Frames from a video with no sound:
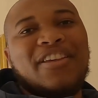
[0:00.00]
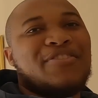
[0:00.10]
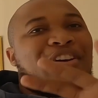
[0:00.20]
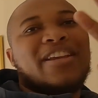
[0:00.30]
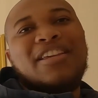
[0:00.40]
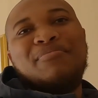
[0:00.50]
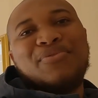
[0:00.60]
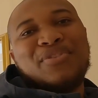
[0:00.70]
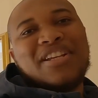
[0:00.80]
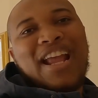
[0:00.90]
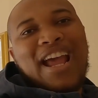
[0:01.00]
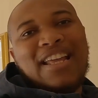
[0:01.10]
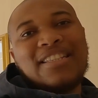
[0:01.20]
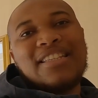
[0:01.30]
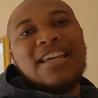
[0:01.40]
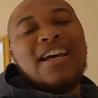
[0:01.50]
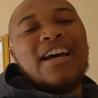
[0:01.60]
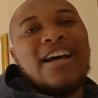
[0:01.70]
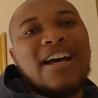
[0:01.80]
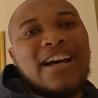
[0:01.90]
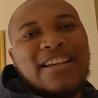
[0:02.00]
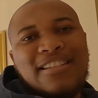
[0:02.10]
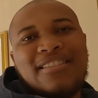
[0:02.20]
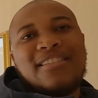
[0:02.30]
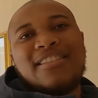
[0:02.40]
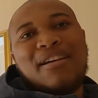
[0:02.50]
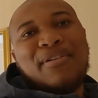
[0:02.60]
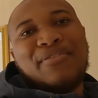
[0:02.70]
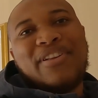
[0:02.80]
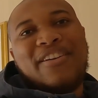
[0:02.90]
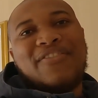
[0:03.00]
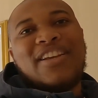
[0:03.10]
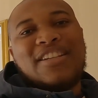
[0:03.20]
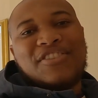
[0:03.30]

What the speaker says: That's why I keep switching hands. At least this time I don't have like a